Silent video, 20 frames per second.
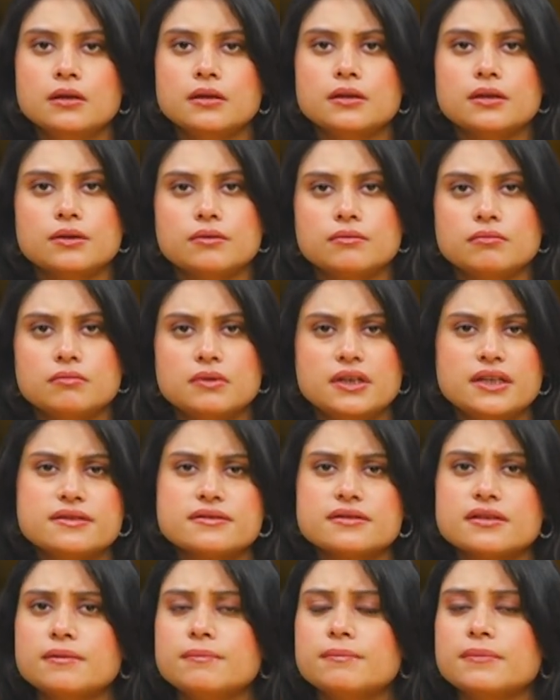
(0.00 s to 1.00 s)
Now, let's
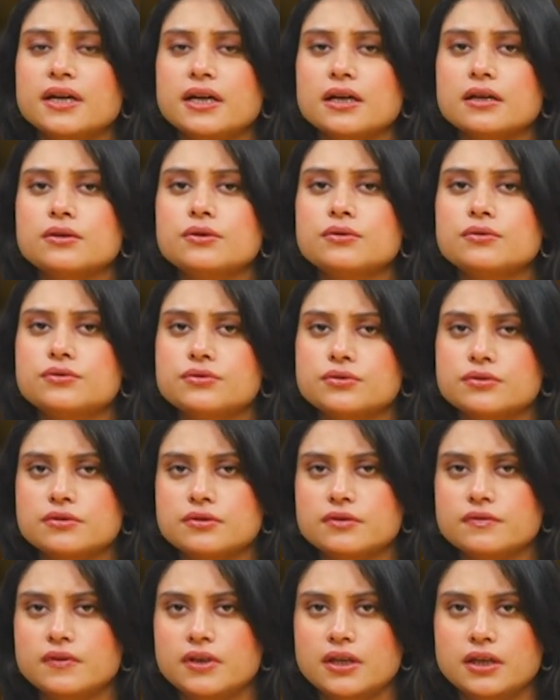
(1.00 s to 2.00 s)
come back to
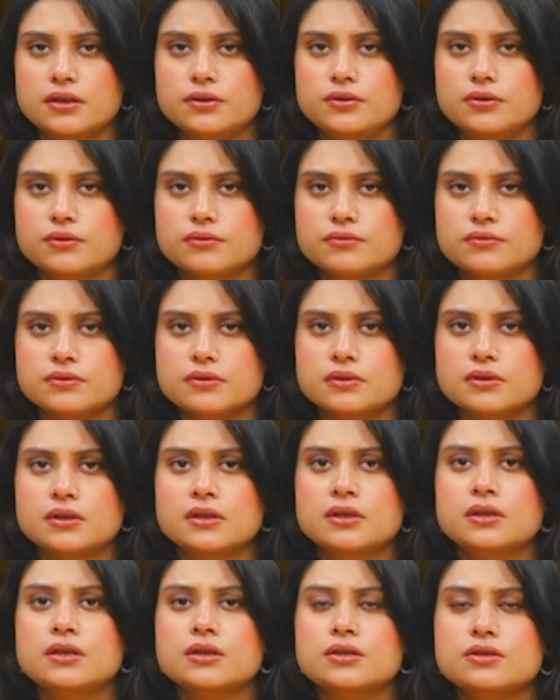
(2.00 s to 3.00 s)
Joseph Andrews.
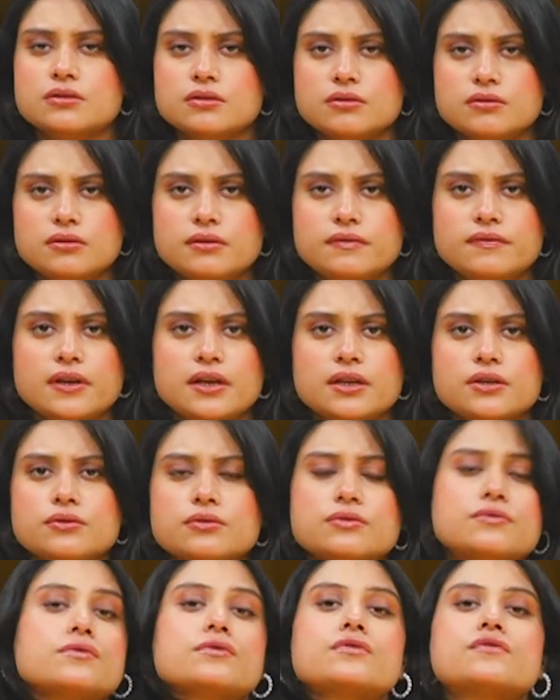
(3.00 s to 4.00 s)
Joseph
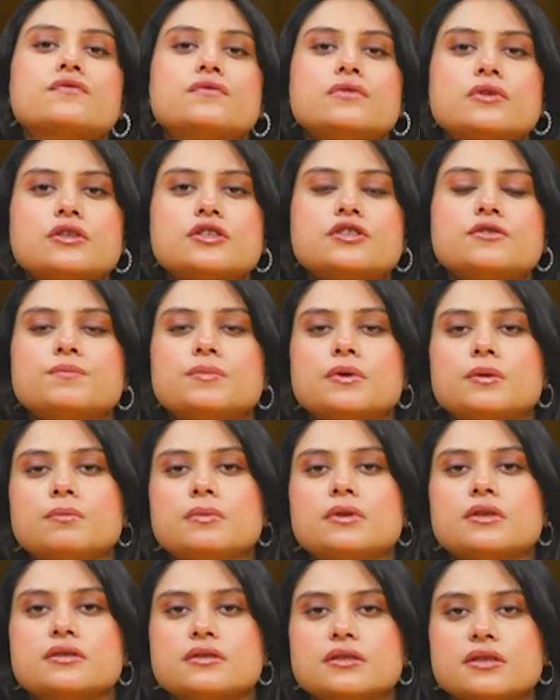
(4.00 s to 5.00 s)
Andrews was first
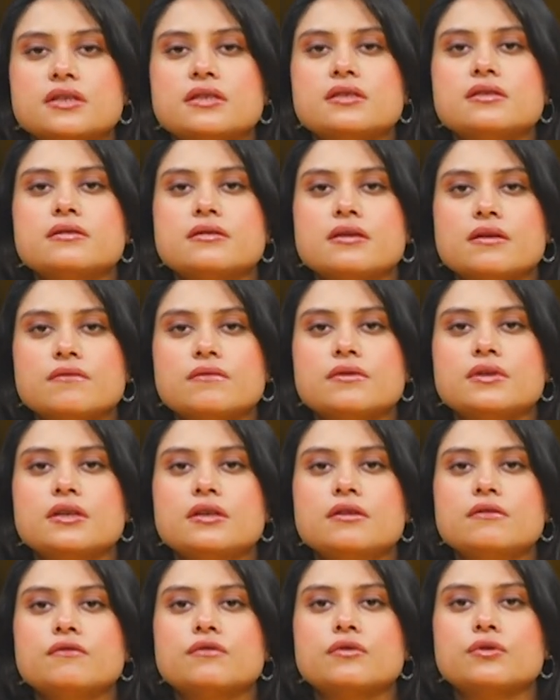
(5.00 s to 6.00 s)
published in
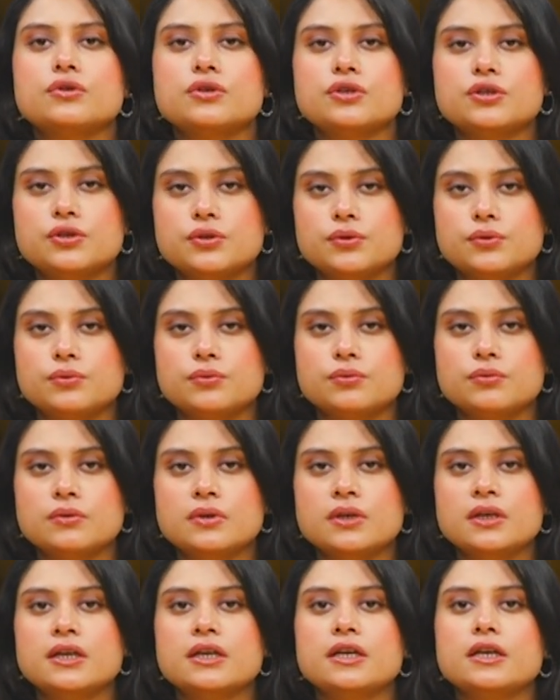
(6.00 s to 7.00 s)
1742.
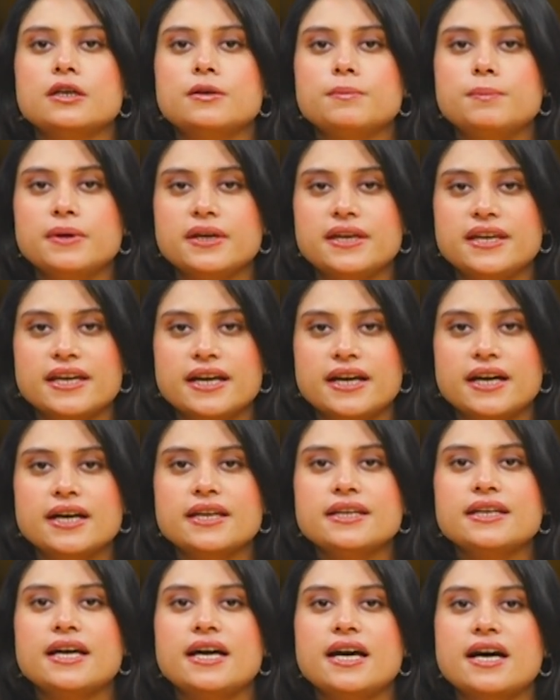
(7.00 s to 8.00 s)
It
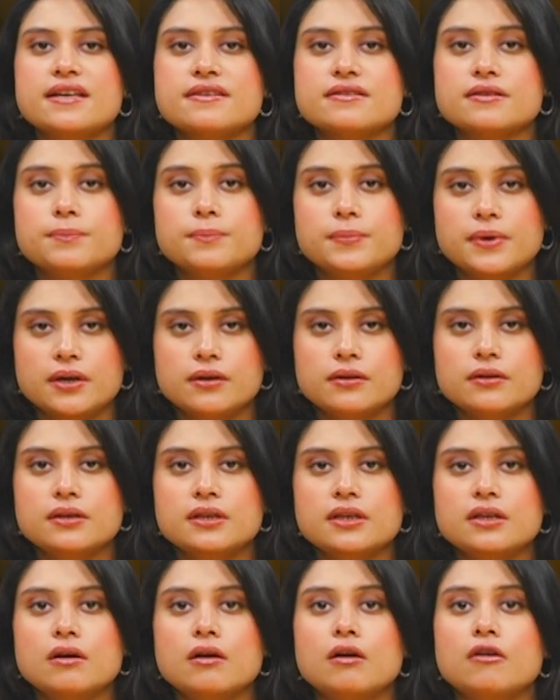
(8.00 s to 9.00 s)
began as a
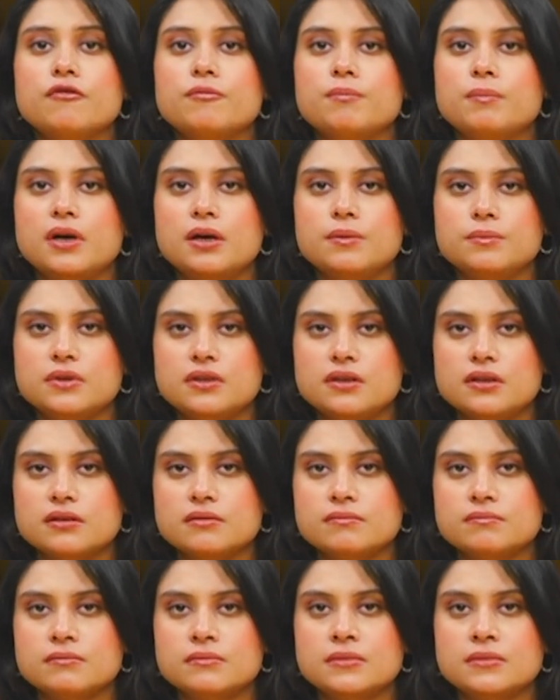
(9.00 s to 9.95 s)
parody of Pamela,